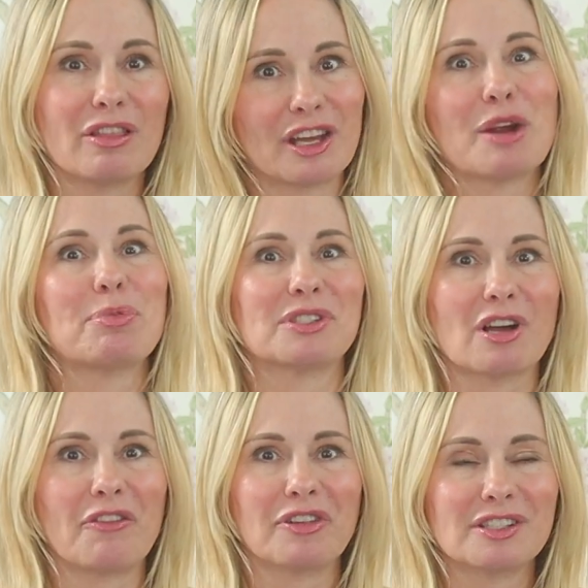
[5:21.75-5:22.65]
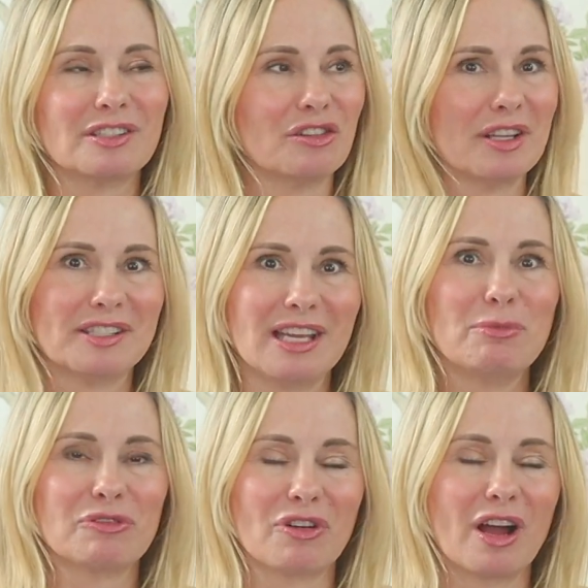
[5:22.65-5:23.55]
a therapist's office. They
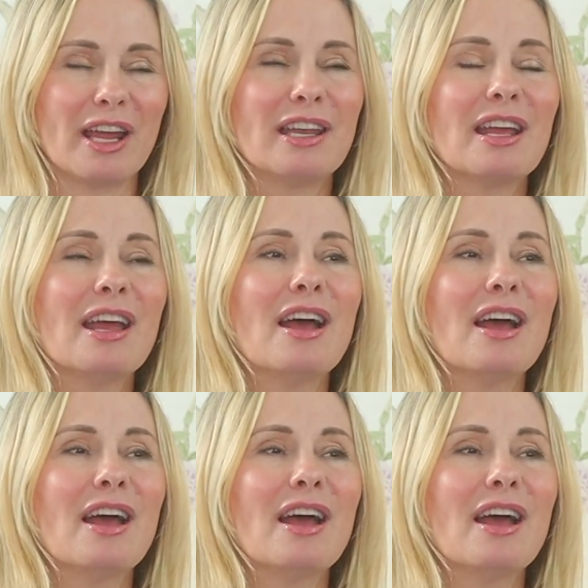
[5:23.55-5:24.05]
seemed fine.